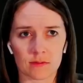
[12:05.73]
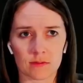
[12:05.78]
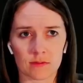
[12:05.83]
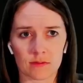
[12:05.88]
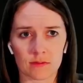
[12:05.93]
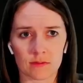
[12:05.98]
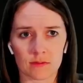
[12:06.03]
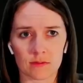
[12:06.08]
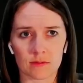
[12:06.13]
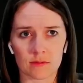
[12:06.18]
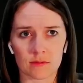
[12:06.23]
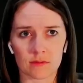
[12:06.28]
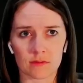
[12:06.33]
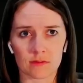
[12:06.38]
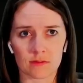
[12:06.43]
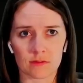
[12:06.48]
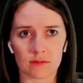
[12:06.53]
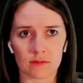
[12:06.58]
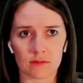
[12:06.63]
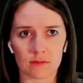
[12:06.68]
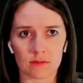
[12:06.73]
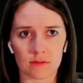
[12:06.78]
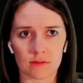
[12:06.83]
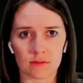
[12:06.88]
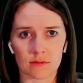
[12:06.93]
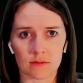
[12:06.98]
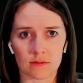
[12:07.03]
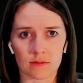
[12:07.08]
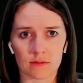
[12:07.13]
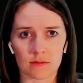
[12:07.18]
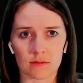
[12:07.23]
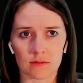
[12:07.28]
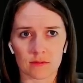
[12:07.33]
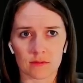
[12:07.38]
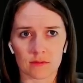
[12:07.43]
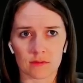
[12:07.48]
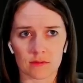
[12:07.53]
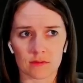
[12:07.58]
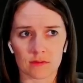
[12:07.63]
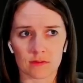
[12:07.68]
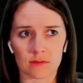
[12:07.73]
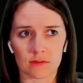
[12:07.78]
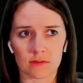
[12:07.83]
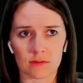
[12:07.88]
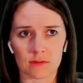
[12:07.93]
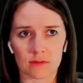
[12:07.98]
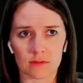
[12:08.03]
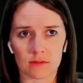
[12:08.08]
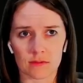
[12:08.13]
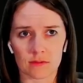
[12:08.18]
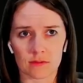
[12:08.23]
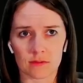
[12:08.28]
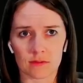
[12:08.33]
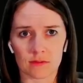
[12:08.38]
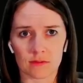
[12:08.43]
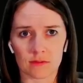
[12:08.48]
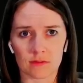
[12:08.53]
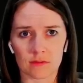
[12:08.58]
(silent)